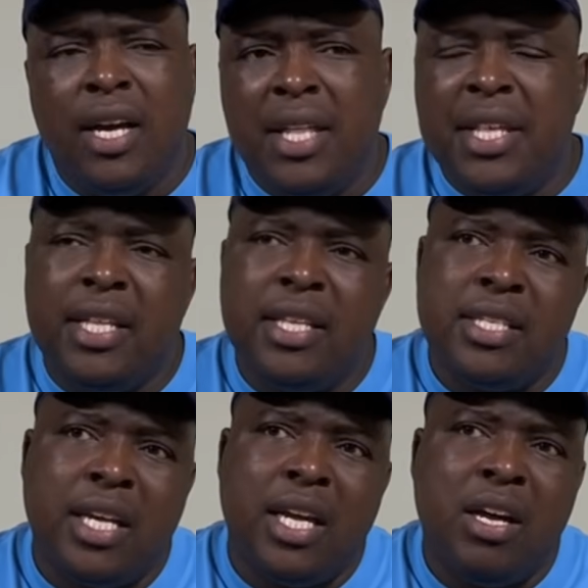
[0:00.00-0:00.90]
And then in the
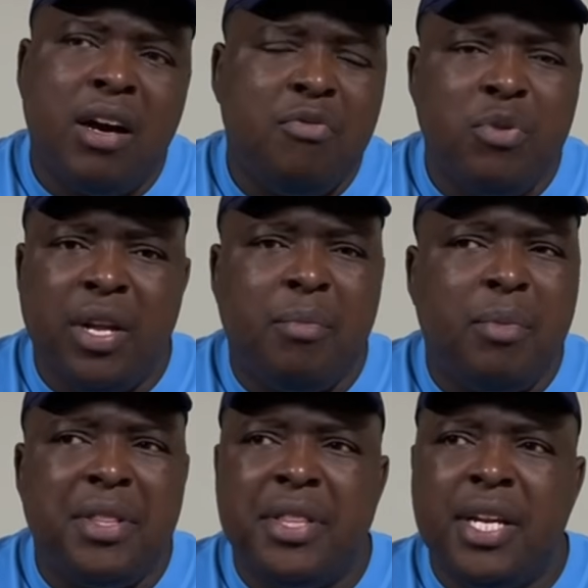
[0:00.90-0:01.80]
second half, we had
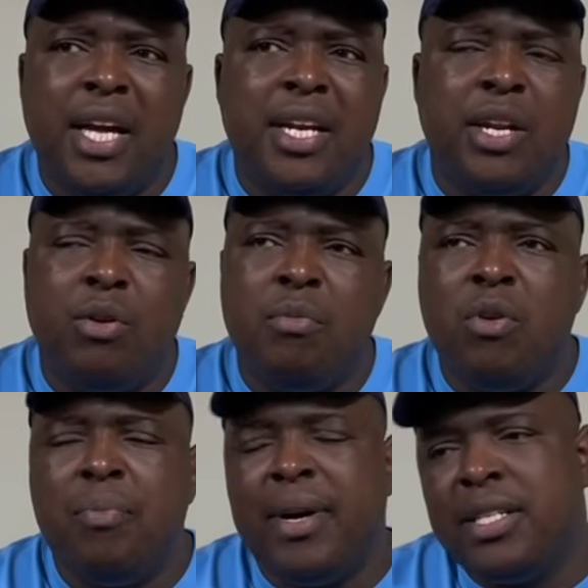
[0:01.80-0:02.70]
about 300 or
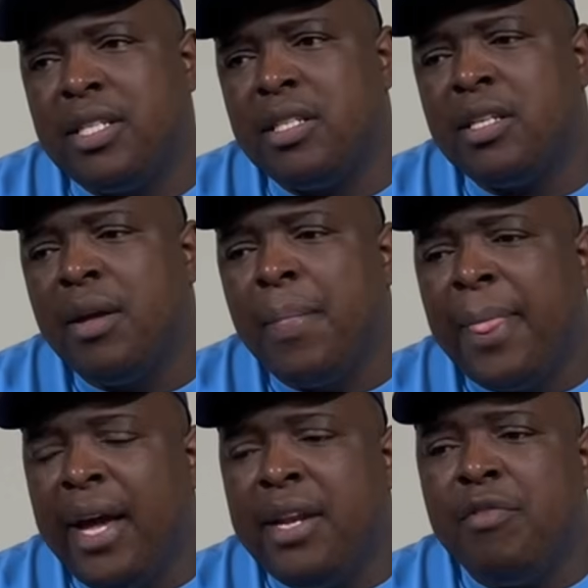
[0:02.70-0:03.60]
more passes.
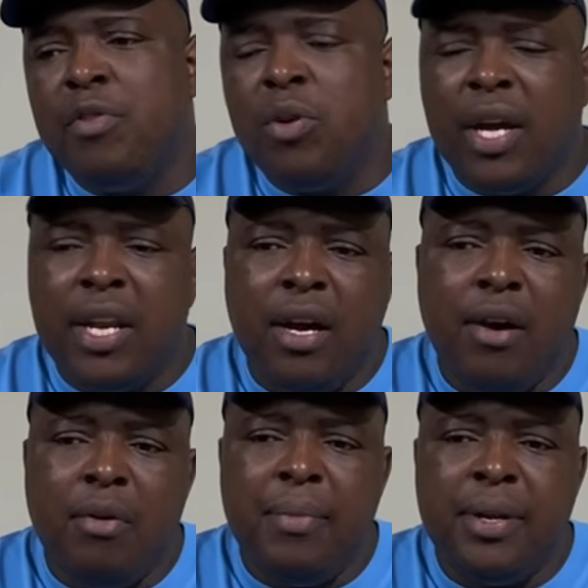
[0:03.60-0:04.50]
And if you look at
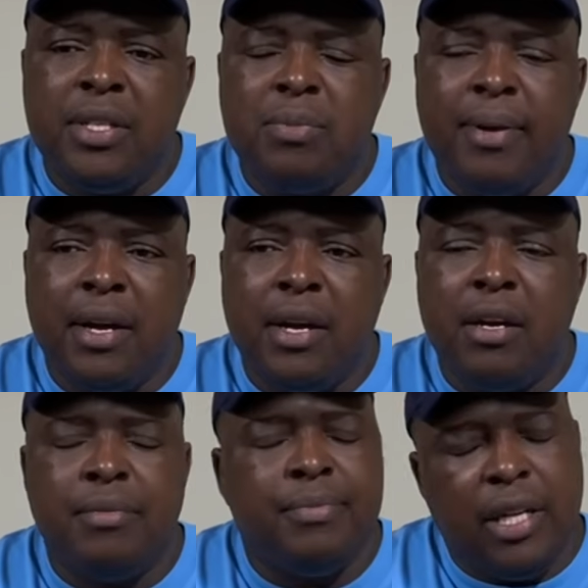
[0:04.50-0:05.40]
how
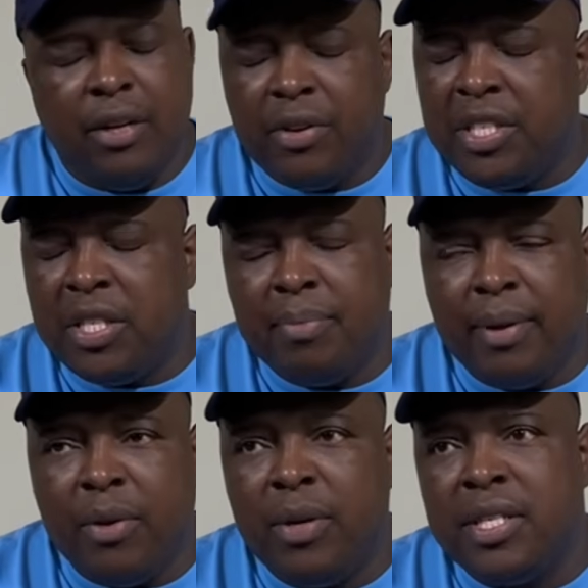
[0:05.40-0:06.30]
Richards
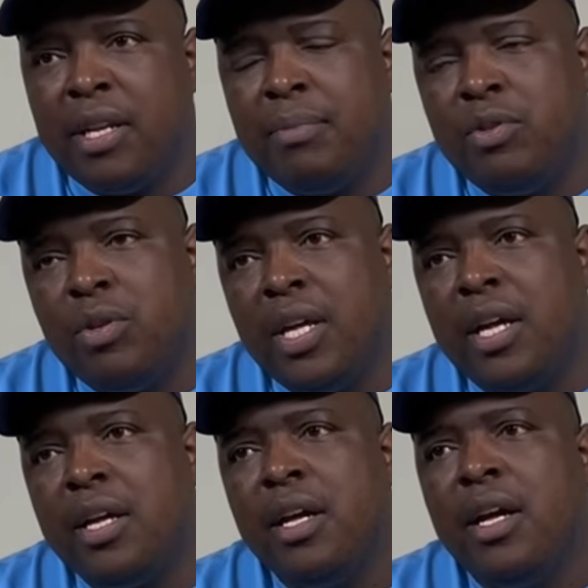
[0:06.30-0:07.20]
Bay were set up
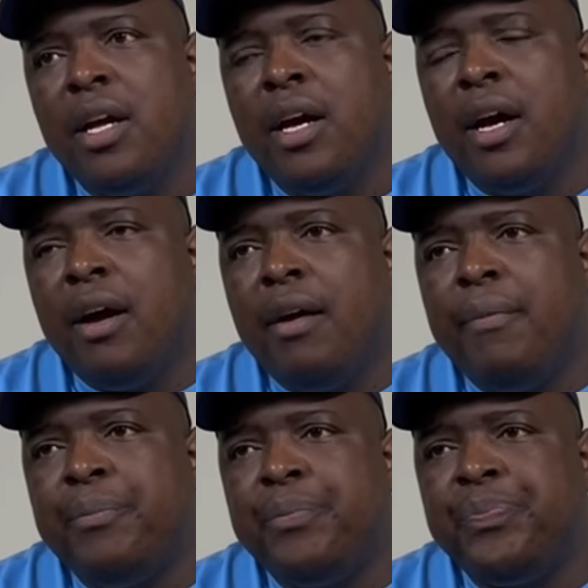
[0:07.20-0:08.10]
today,
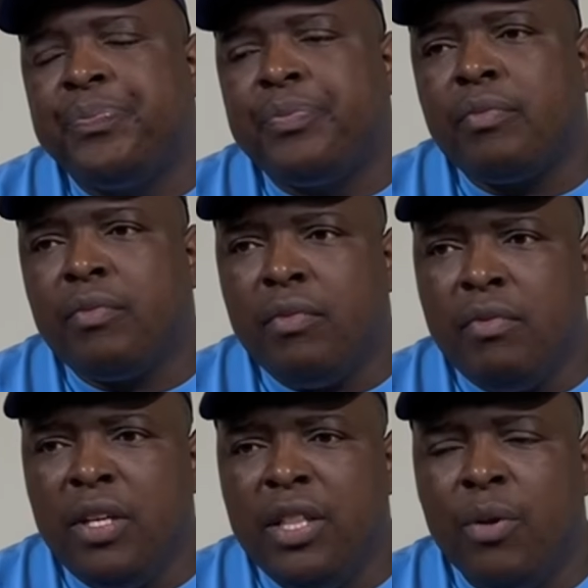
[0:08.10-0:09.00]
um,
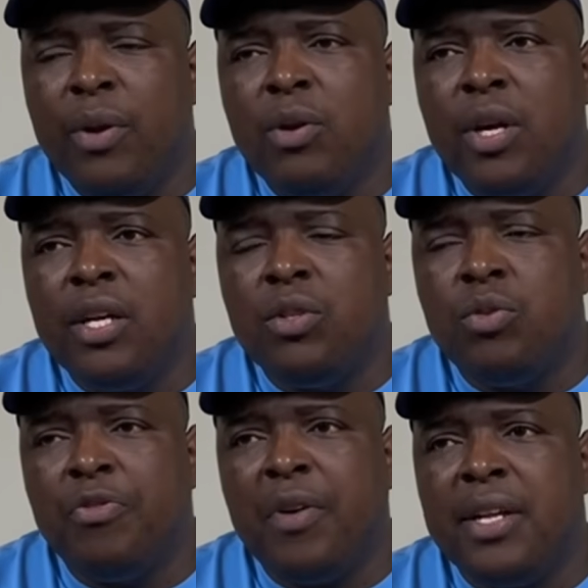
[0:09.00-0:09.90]
they were looking
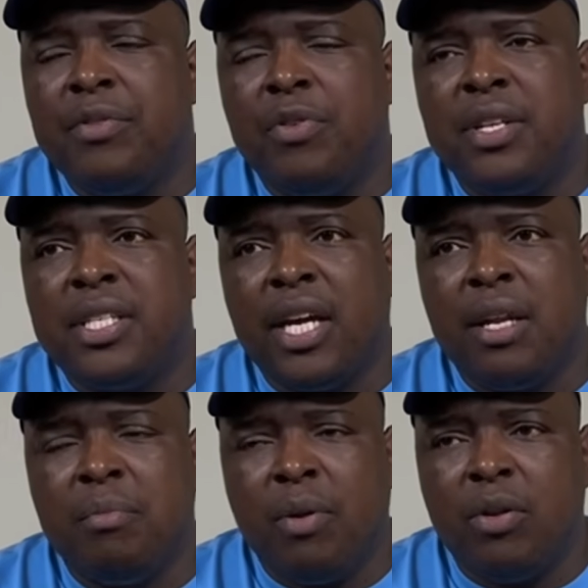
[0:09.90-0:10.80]
to fight for the
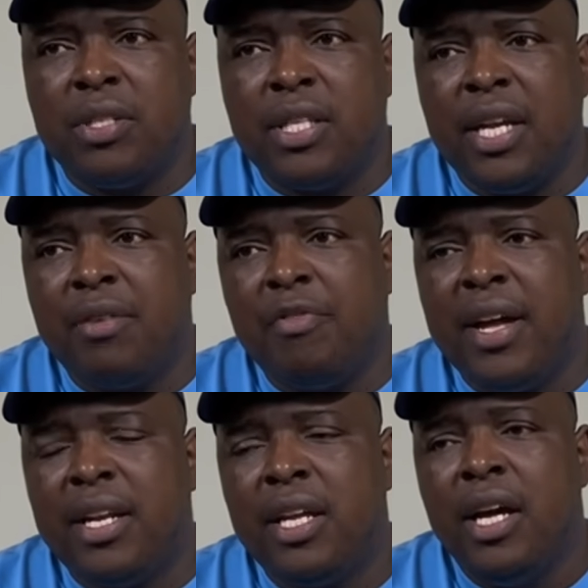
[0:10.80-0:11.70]
second balls and
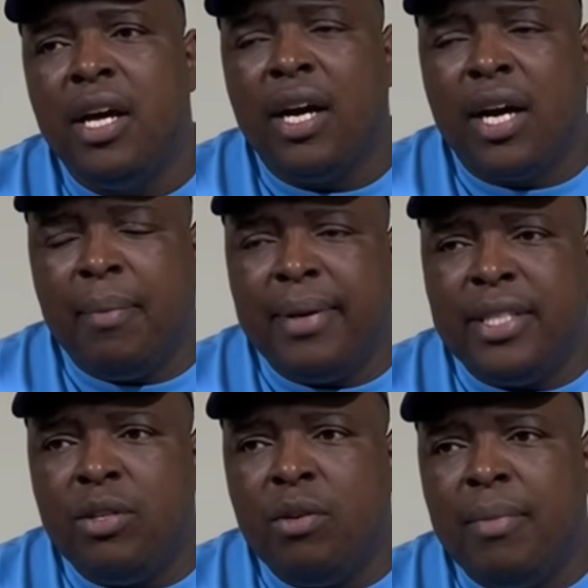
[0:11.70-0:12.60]
find
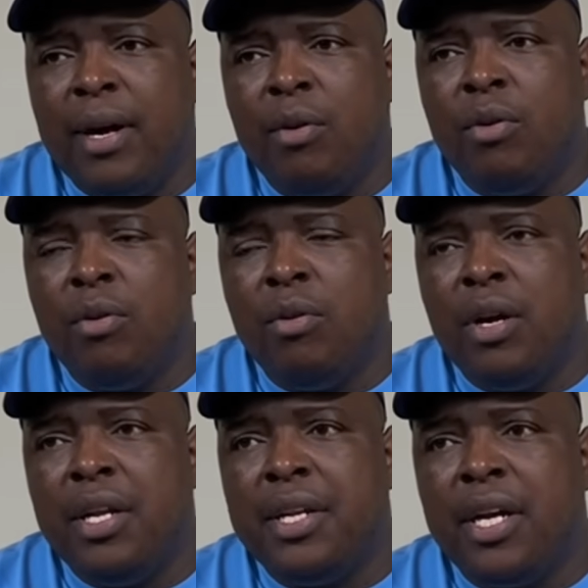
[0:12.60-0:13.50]
Gabadinho Mango
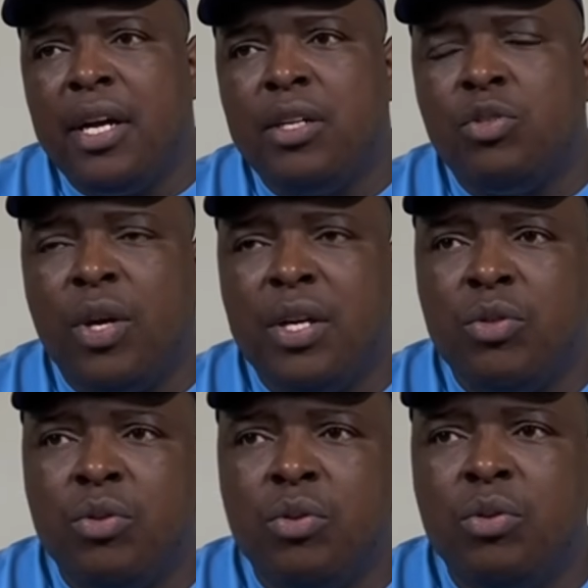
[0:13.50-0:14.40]
and try
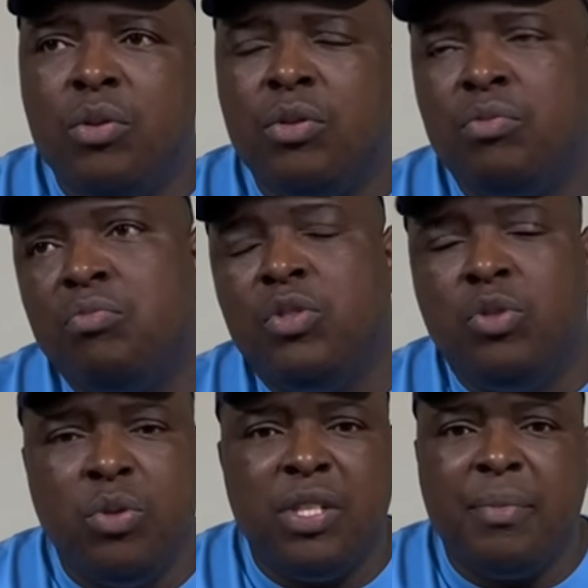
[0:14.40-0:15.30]
to
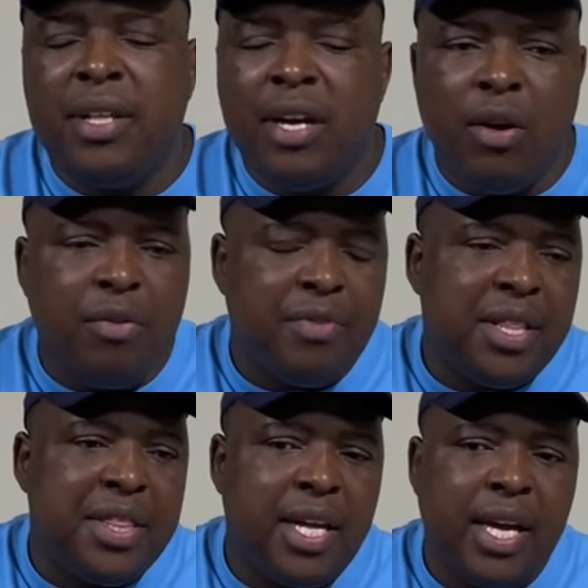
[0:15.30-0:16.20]
do something out of
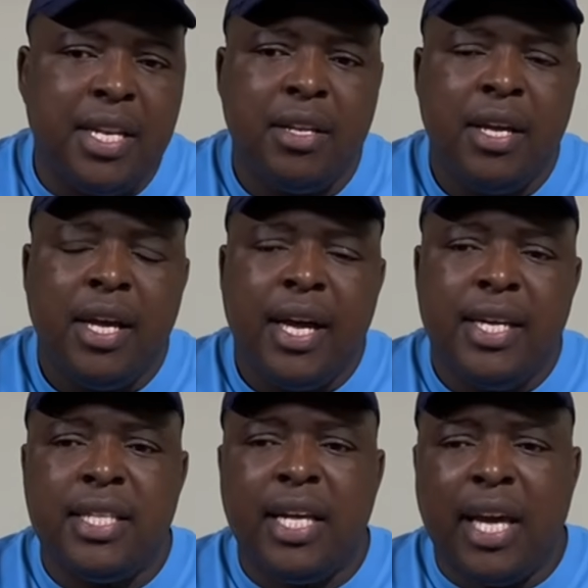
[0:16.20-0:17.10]
nothing. And
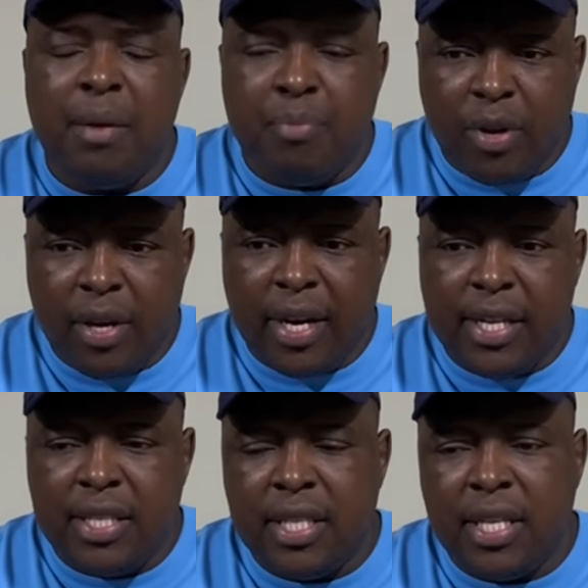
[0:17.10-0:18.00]
as the game
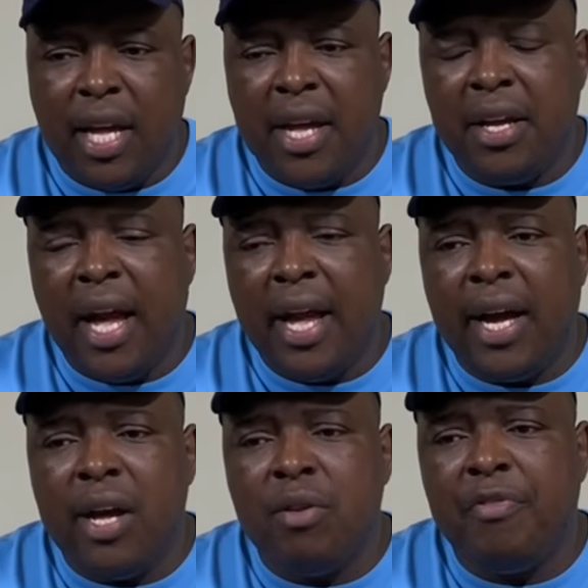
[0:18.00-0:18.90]
progressed, I
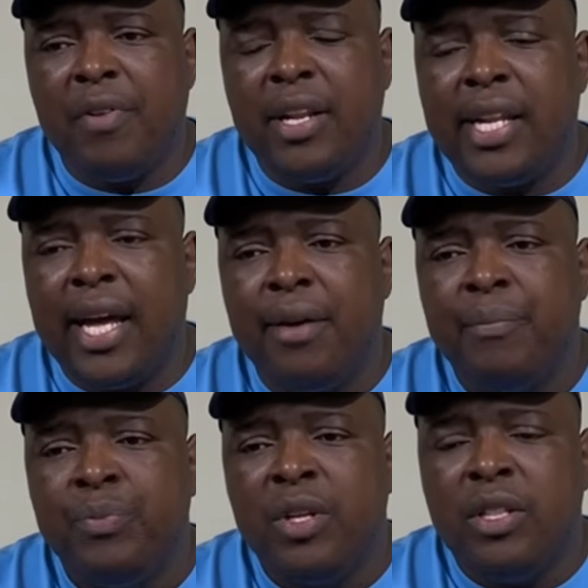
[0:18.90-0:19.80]
kind of felt like
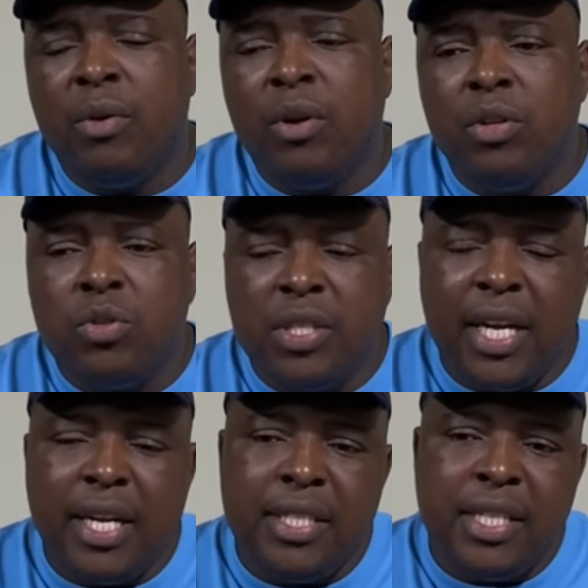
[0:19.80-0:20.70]
they were also
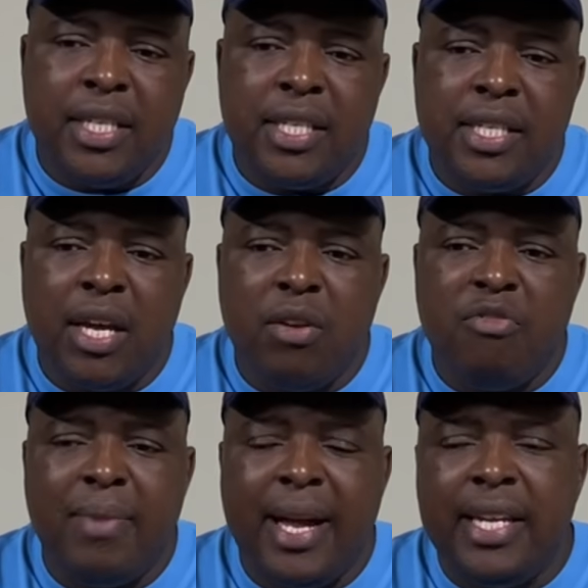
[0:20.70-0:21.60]
targeting the side
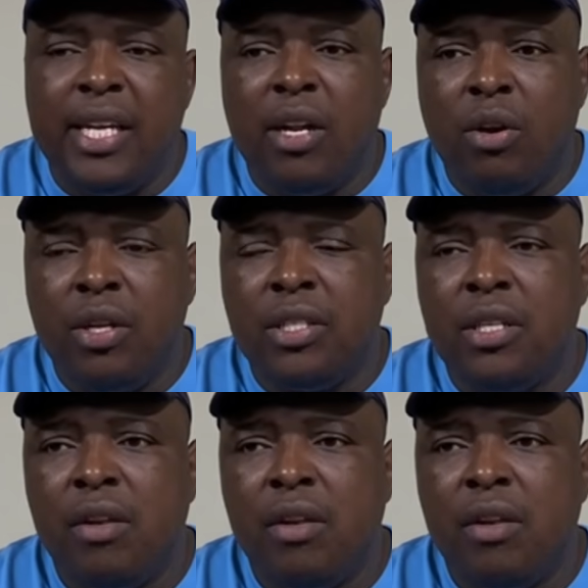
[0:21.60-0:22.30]
of Mali a lot.